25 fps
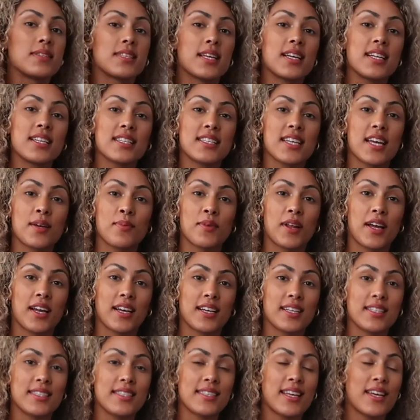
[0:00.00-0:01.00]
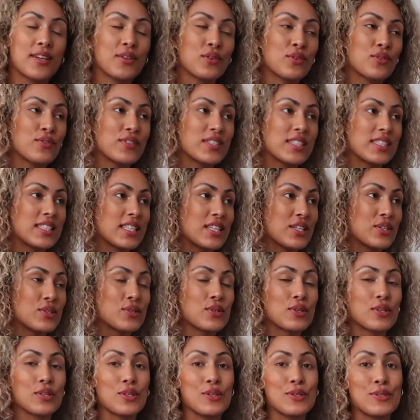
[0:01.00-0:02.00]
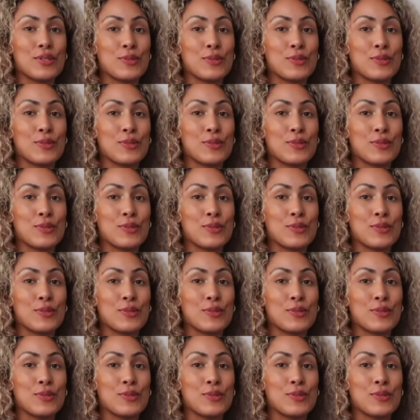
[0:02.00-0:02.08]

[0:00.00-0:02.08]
sellotape like I said obviously you can